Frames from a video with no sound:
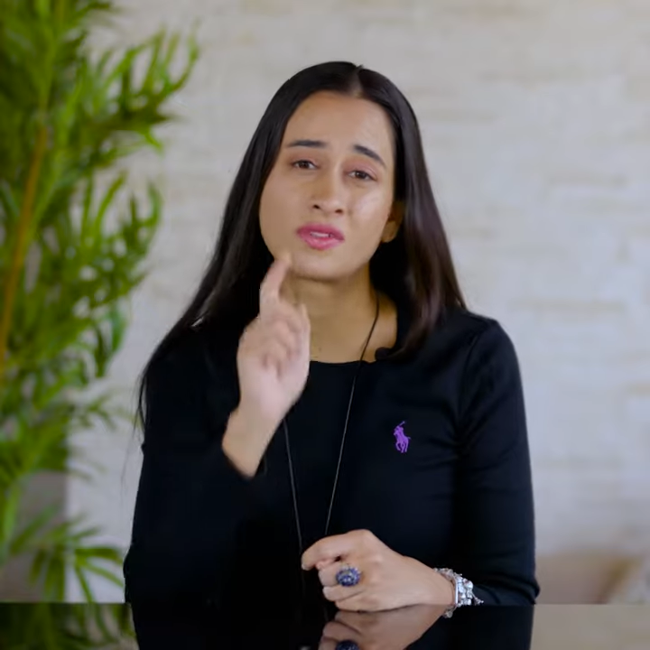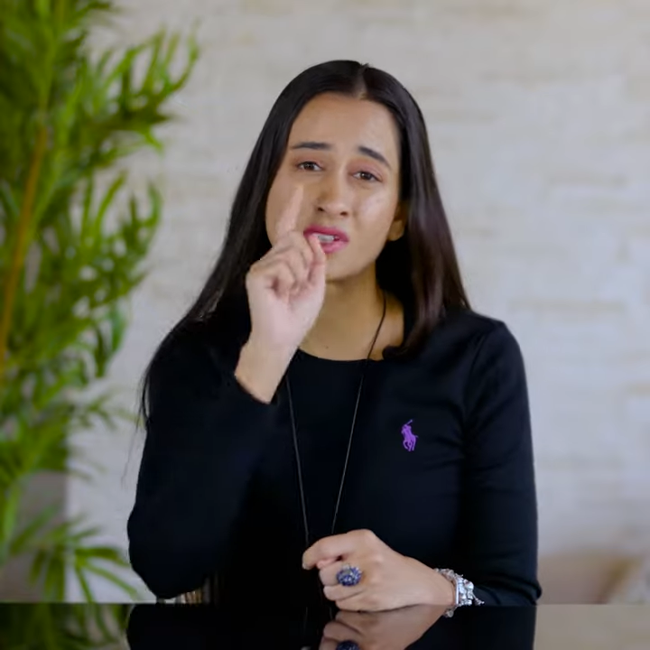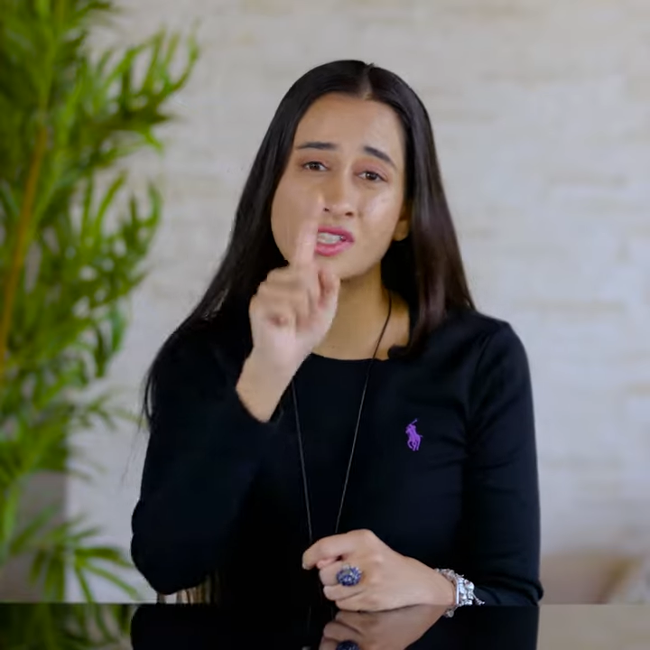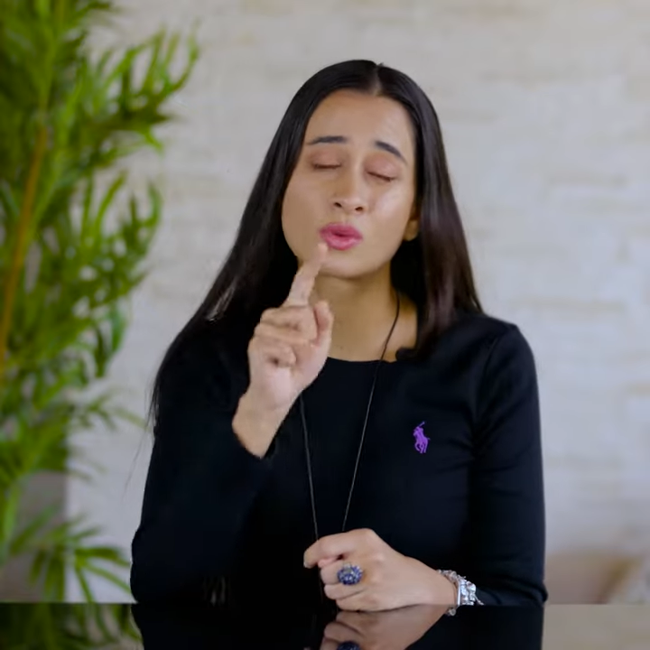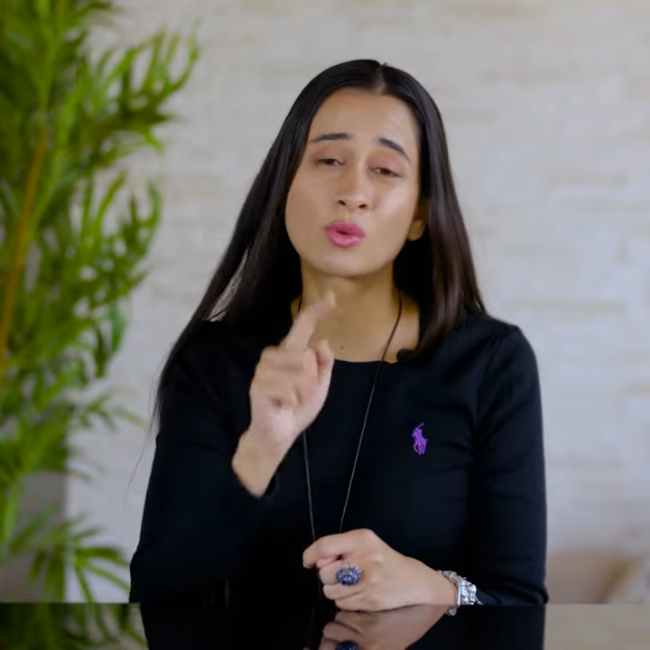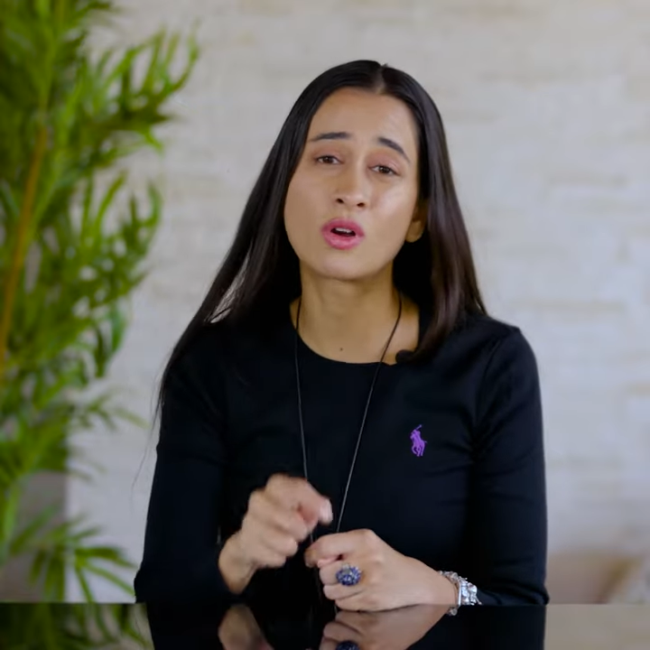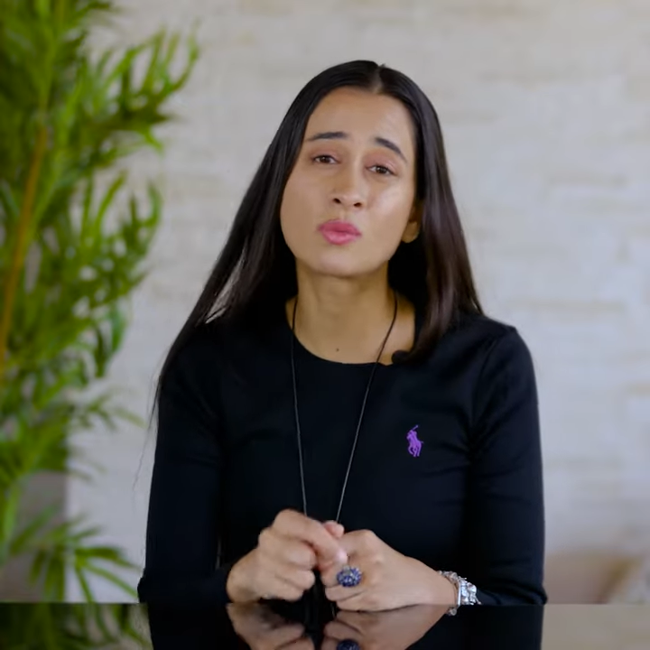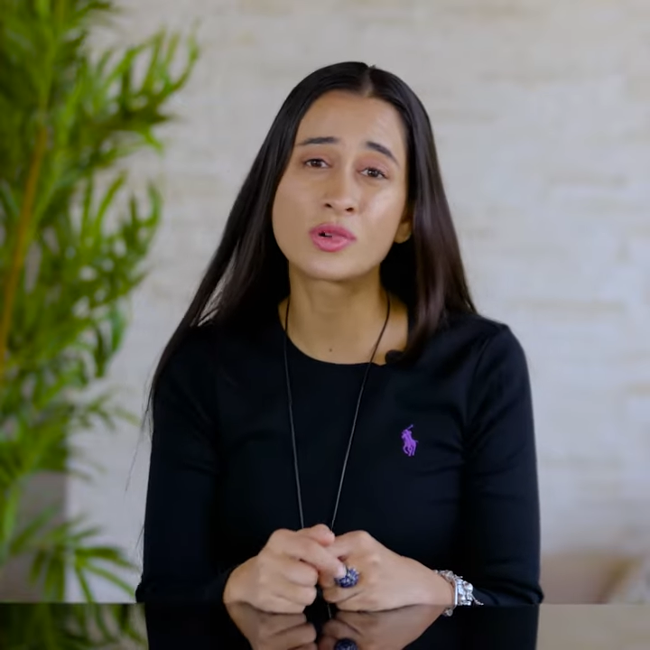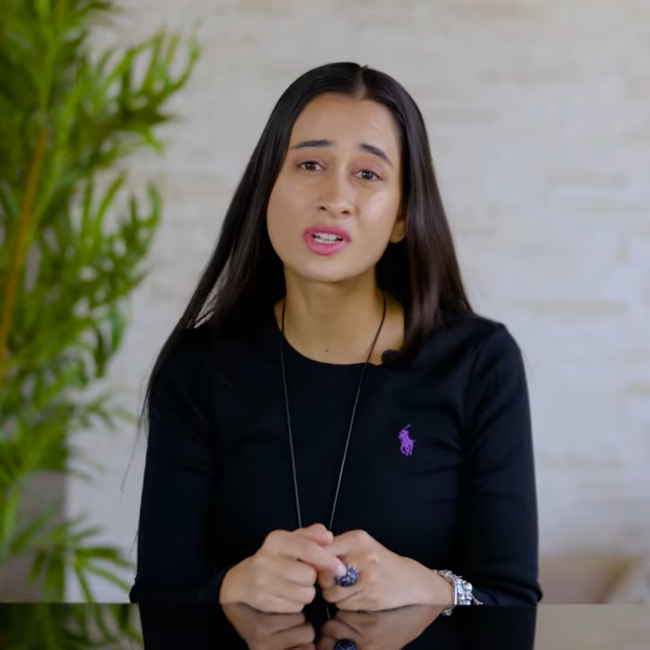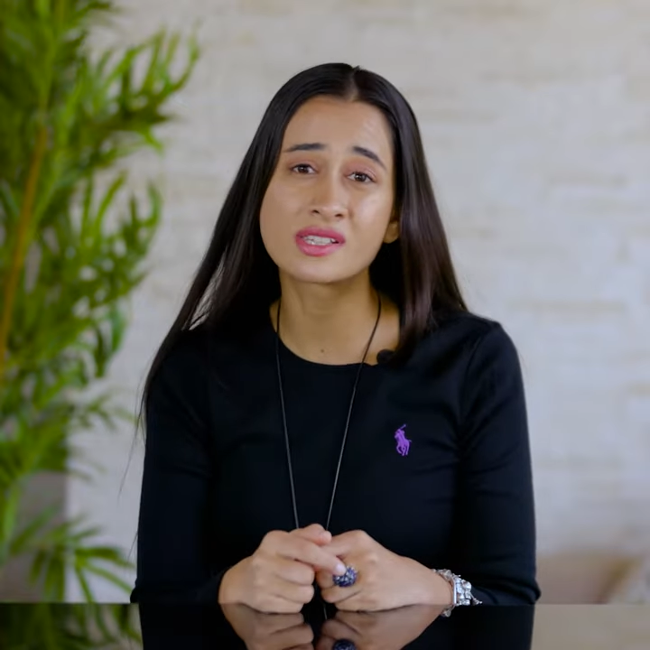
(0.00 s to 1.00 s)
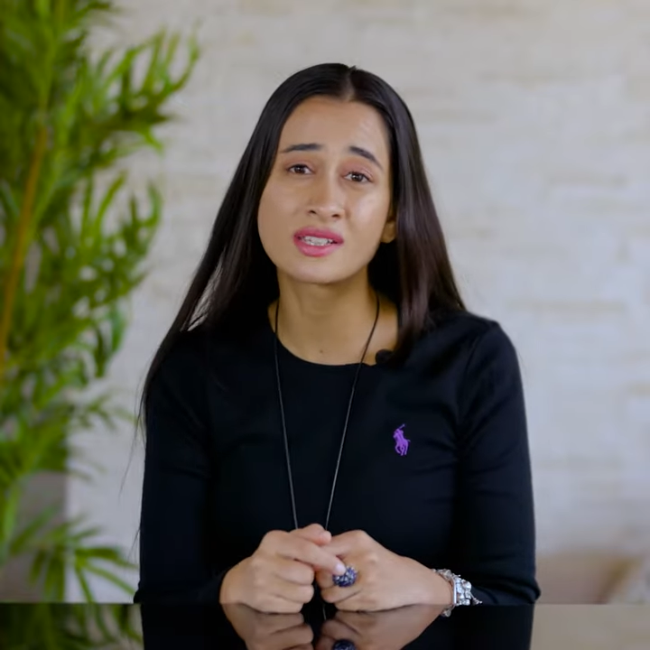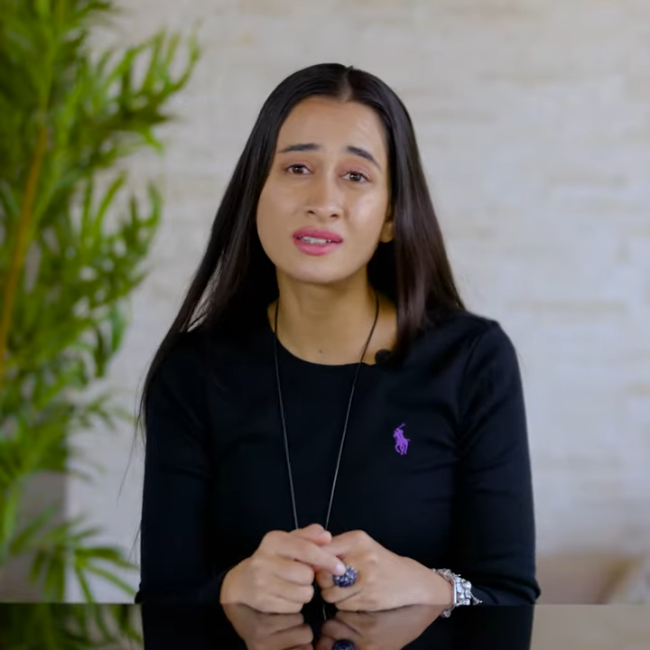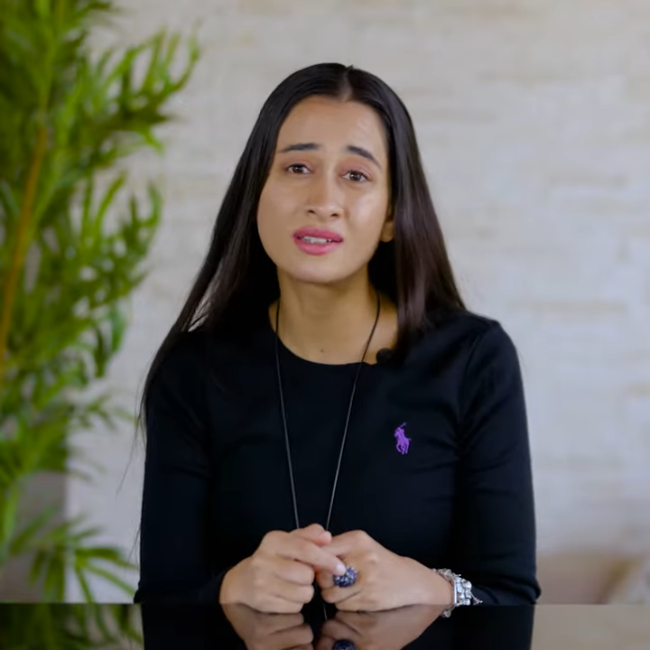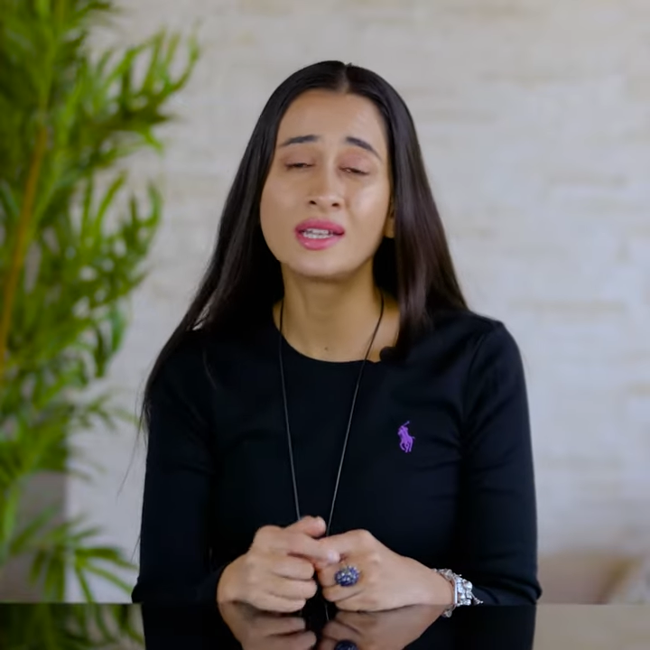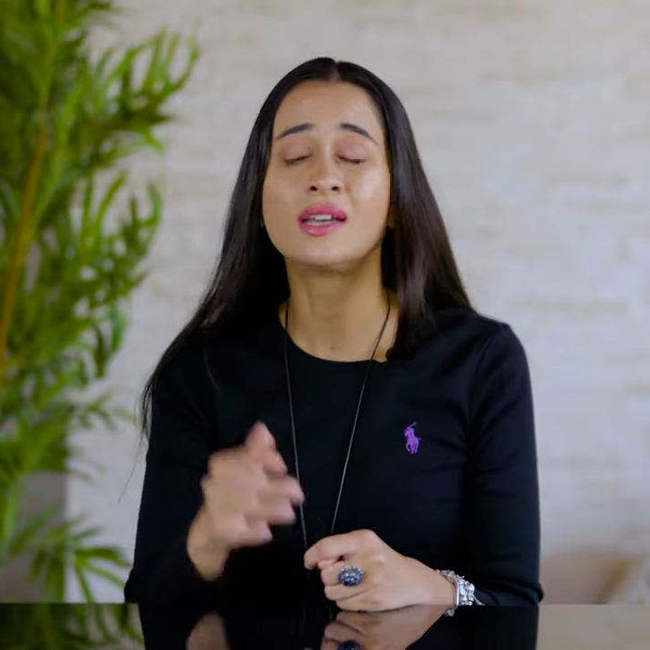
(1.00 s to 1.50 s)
If it's the wrong person,